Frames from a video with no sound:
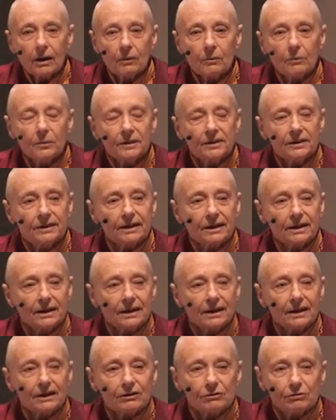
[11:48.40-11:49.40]
with the
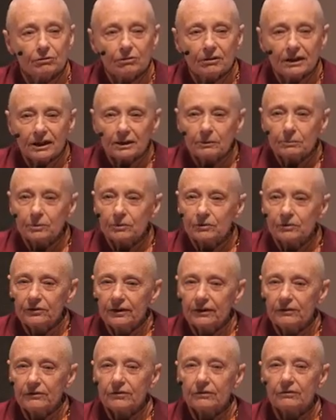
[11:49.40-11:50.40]
incredible
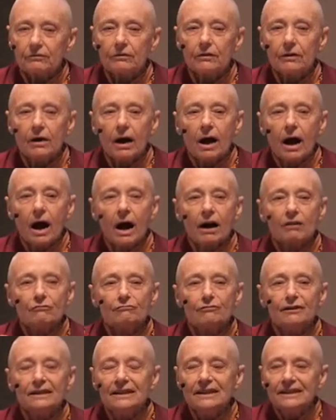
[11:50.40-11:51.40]
sense of
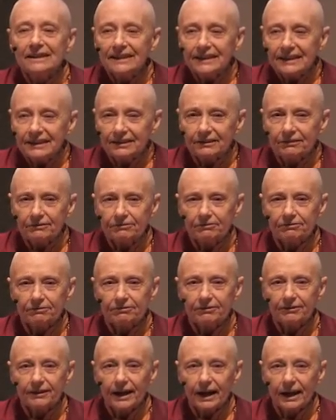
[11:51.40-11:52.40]

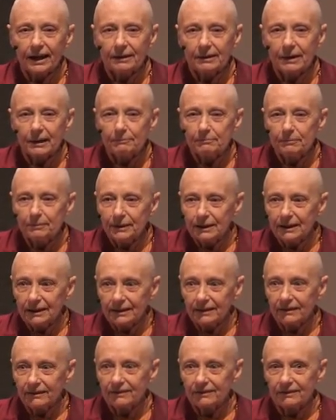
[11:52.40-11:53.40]
relief and
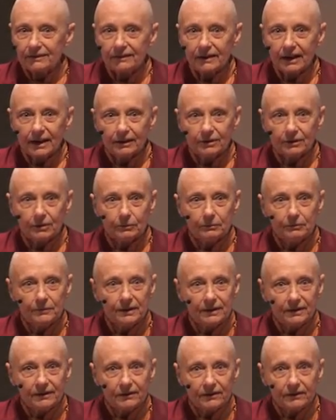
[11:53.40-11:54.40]
bliss and
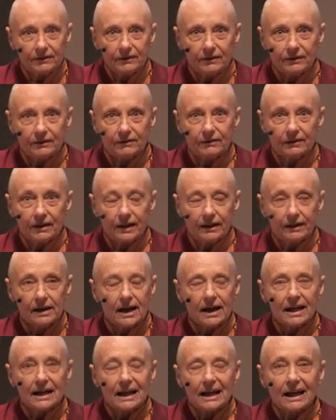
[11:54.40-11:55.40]
omniscience and
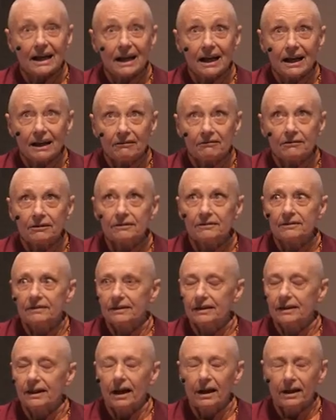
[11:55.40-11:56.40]

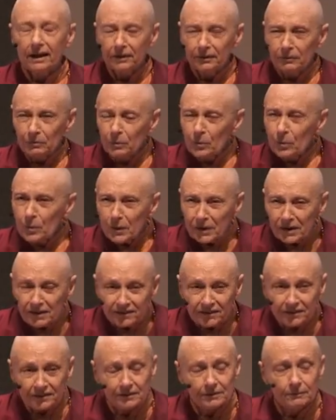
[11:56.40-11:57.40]
clarity and
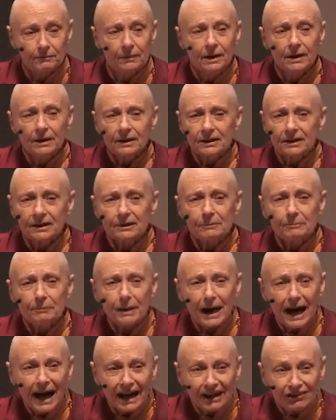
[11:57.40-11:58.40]
wisdom and
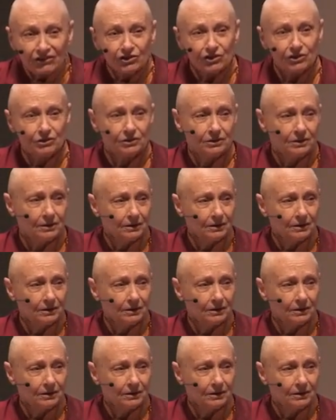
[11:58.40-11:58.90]
compassion.